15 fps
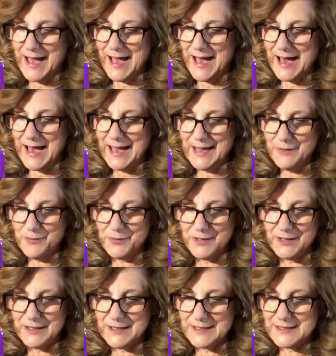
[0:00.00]
I
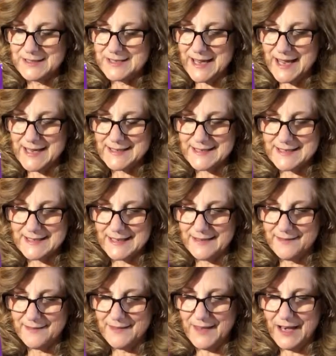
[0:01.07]
really taste it,
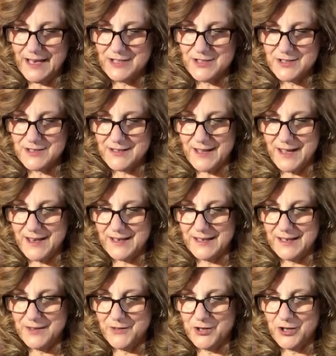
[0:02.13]
and then I just kind of
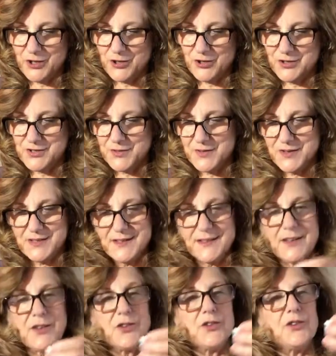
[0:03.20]
give it a good. So this
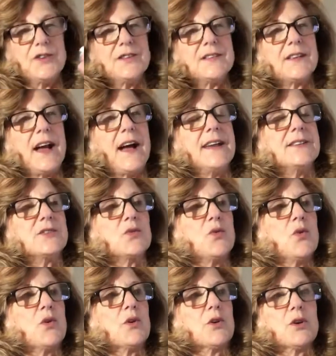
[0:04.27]
is a good size
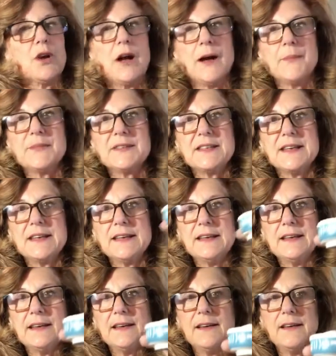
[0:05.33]
1/4 cup. See,
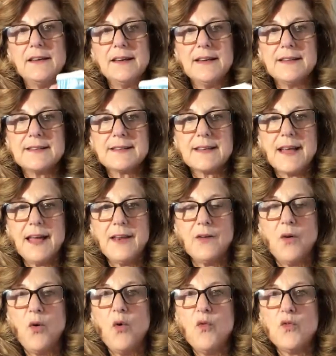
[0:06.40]
it's kind
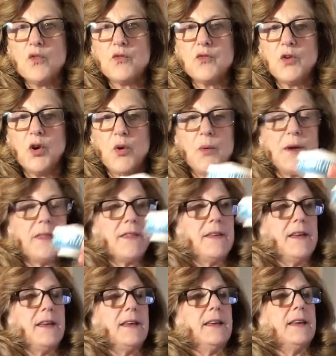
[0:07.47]
of overfloweth,
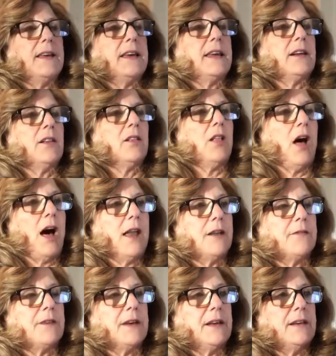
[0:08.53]
and a lot
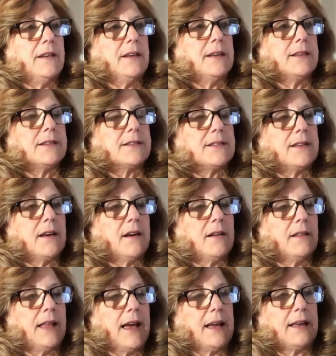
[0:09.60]
of it is the
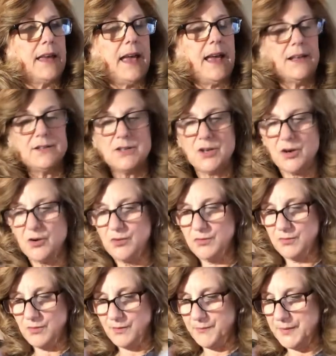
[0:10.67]

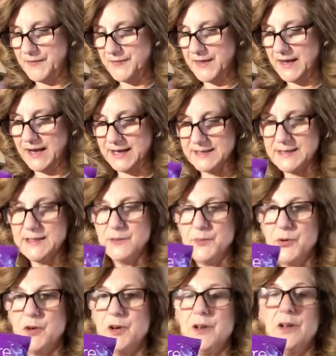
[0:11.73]
Lancanto. But then I did
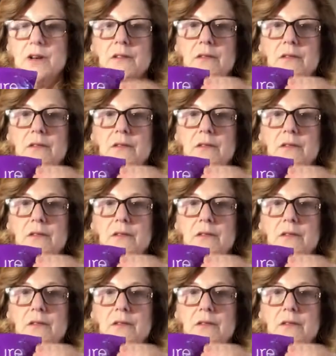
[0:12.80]
put,